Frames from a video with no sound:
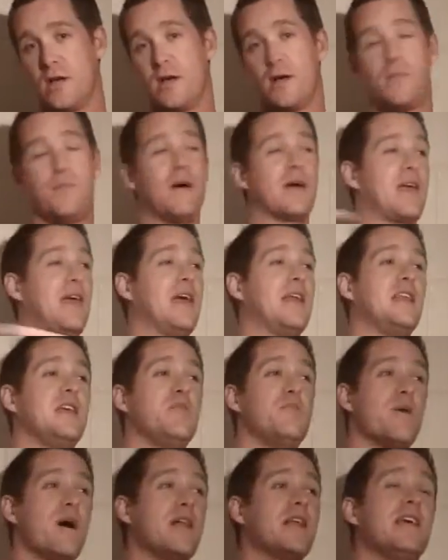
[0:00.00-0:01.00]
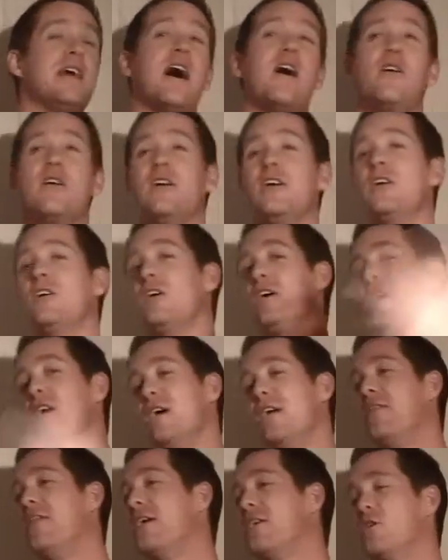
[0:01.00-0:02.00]
Pick anybody out here
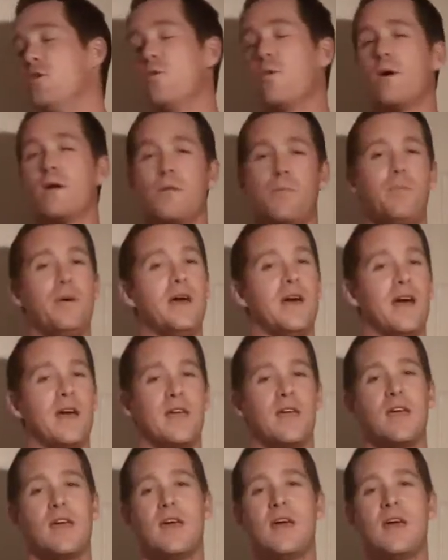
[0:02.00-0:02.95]
that you want to pick,